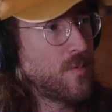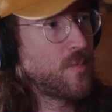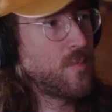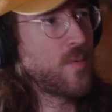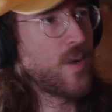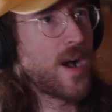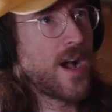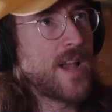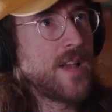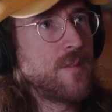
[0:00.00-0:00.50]

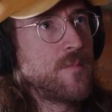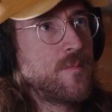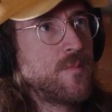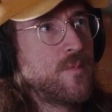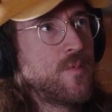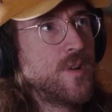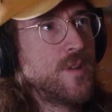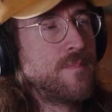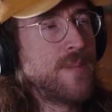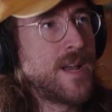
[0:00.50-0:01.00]
I
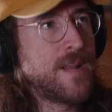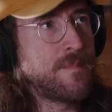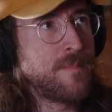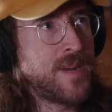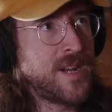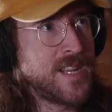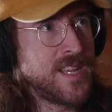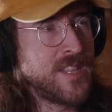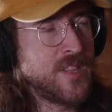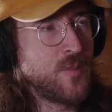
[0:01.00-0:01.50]
would bet
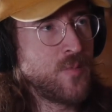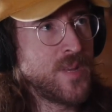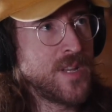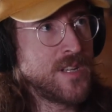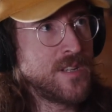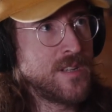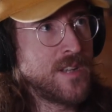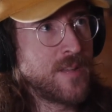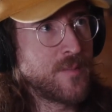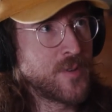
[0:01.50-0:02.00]
money that we
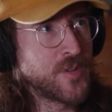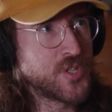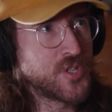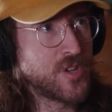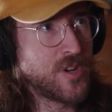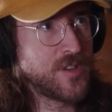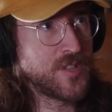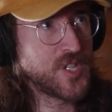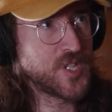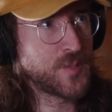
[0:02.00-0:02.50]
never
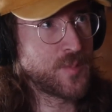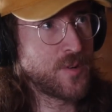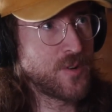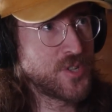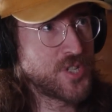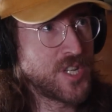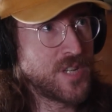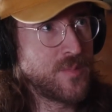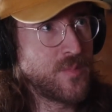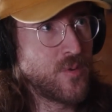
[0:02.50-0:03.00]
saw this
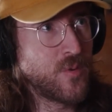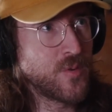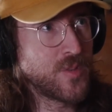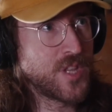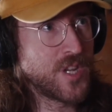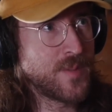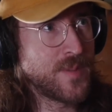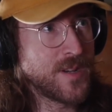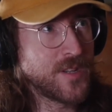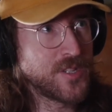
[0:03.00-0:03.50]
person more
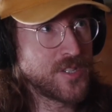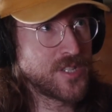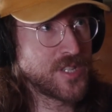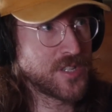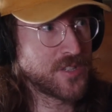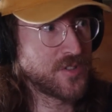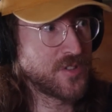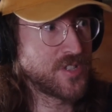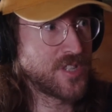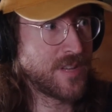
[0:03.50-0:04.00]
than about
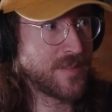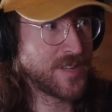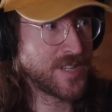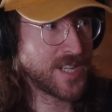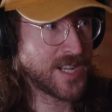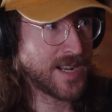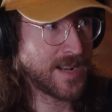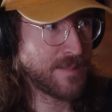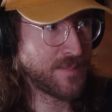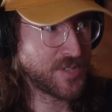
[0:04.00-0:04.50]
6 or 7
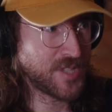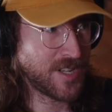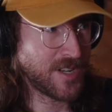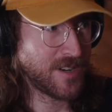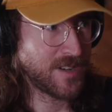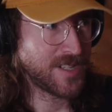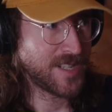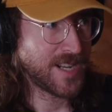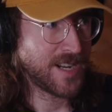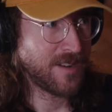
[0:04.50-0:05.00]
times in our
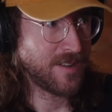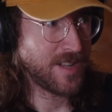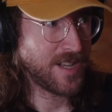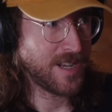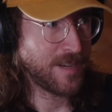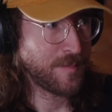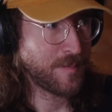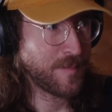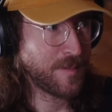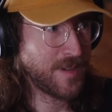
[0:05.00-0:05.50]
entire
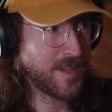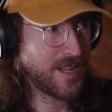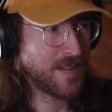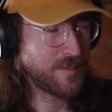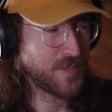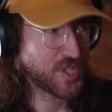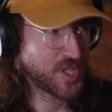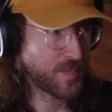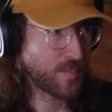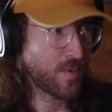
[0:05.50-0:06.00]
life, and it
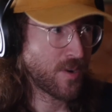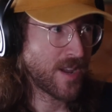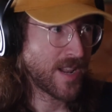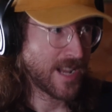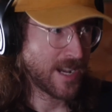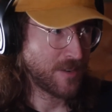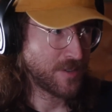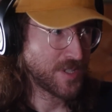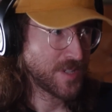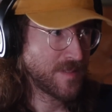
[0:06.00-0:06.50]
was spread
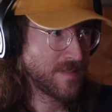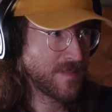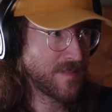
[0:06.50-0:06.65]
out.